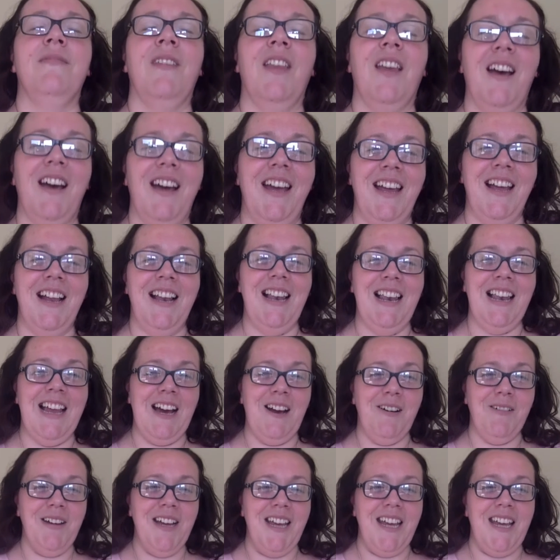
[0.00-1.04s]
I
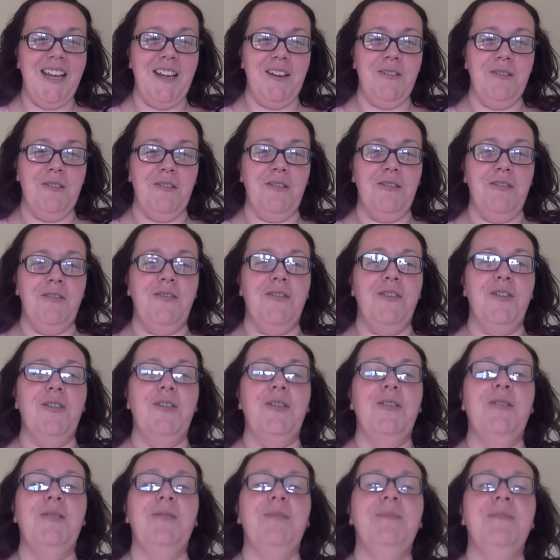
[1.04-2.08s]
allow it in all
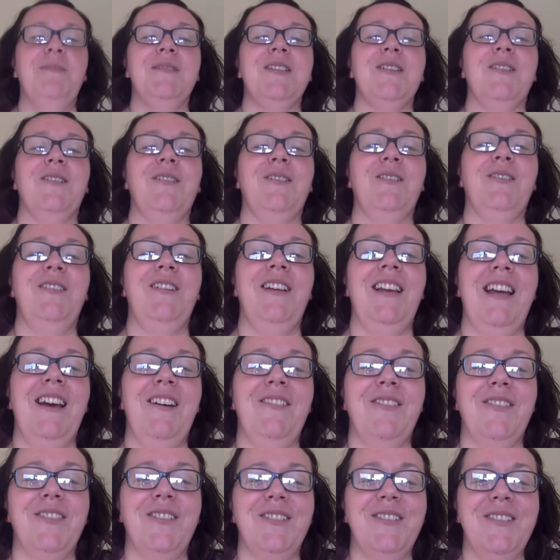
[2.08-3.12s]
forms, on all
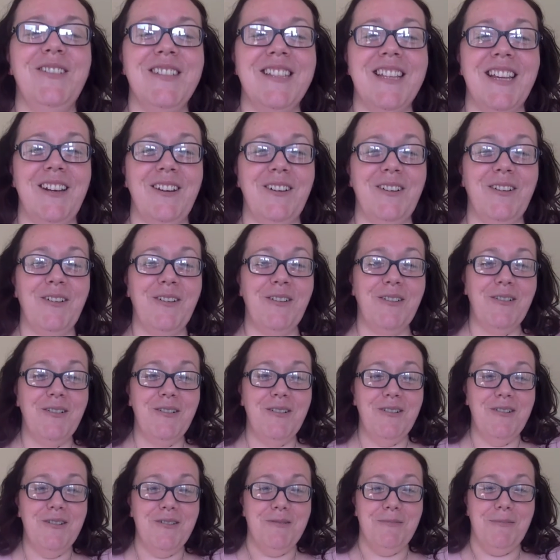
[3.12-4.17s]
levels and at
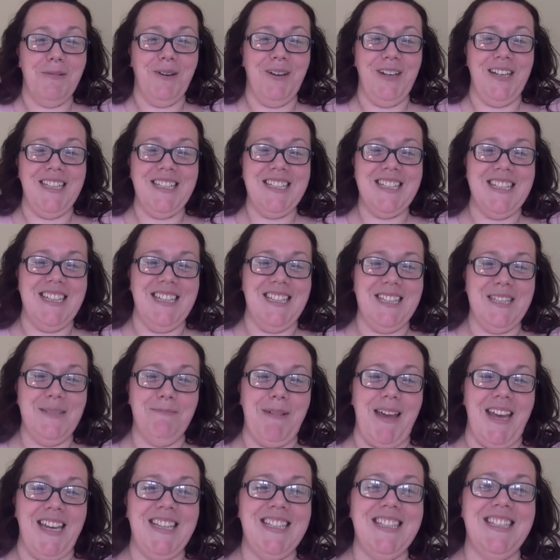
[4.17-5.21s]
all points in
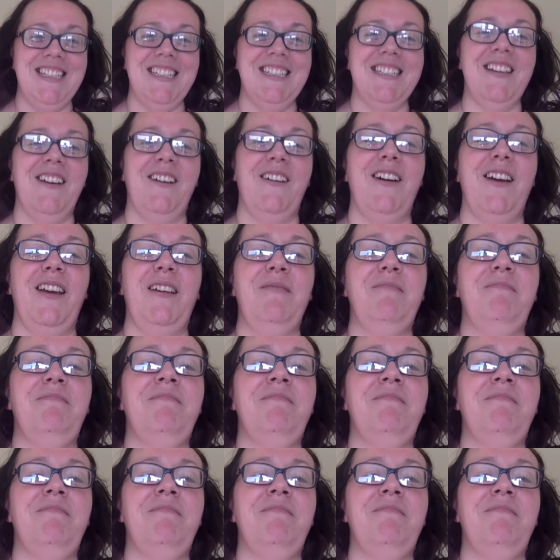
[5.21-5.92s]
space and time.